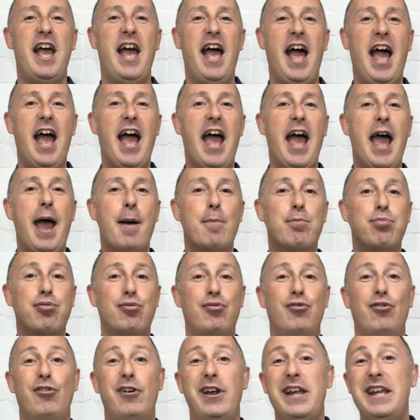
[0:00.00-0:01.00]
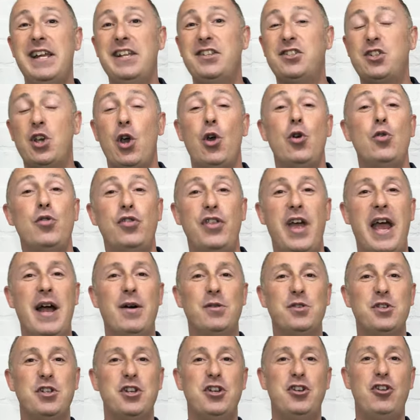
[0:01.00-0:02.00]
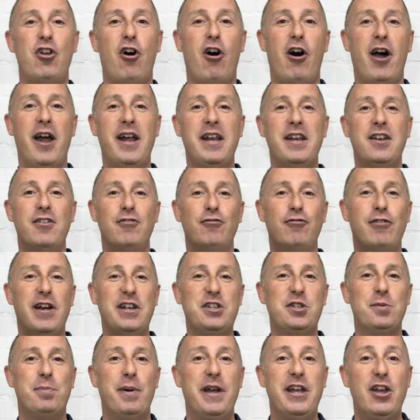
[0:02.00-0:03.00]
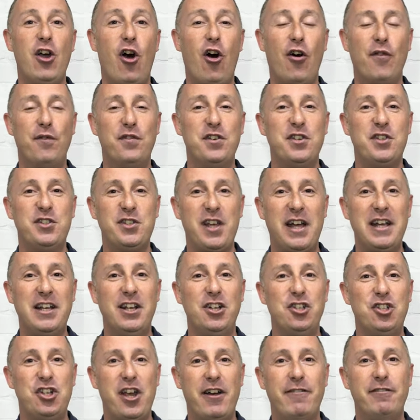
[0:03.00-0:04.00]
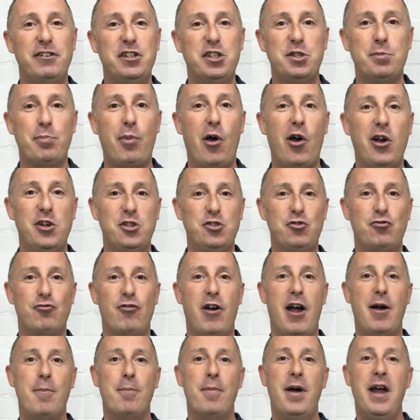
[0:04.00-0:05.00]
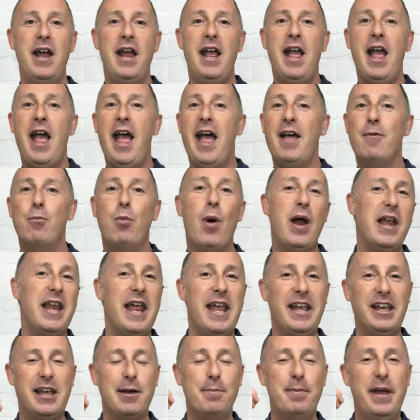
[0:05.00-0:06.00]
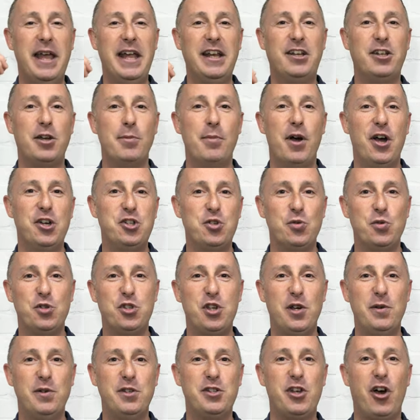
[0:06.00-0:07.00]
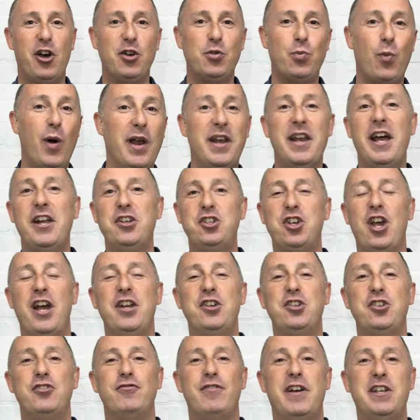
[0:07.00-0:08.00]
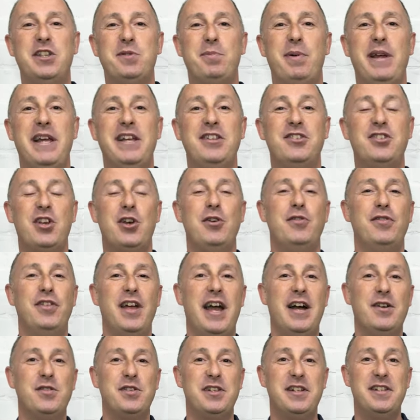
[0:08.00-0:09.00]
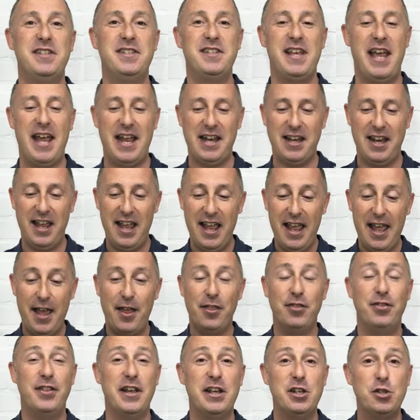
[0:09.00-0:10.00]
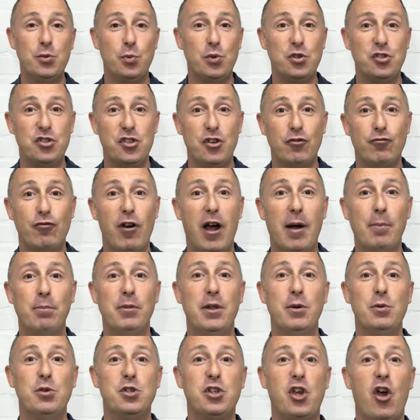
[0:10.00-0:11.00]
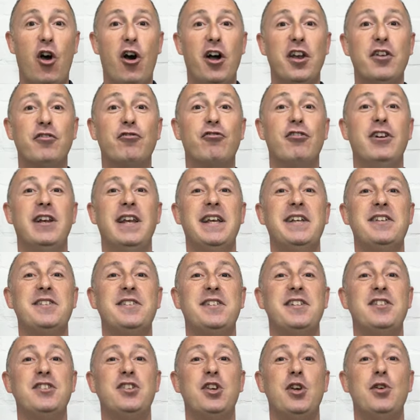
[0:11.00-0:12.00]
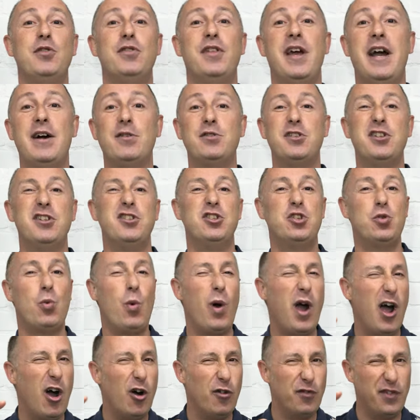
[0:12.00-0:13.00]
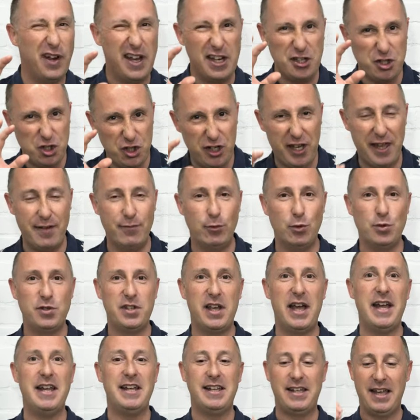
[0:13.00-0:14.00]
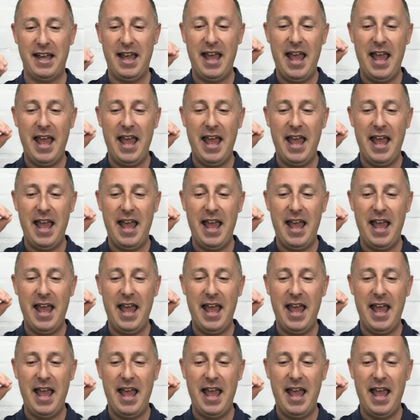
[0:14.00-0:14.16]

uh, pre-2009 recipe of Sailor Jerry spiced rum. When they committed commercial suicide, when they changed the recipe in 2010, this was the rum that was kind of released in 2012 12 ish, give or take.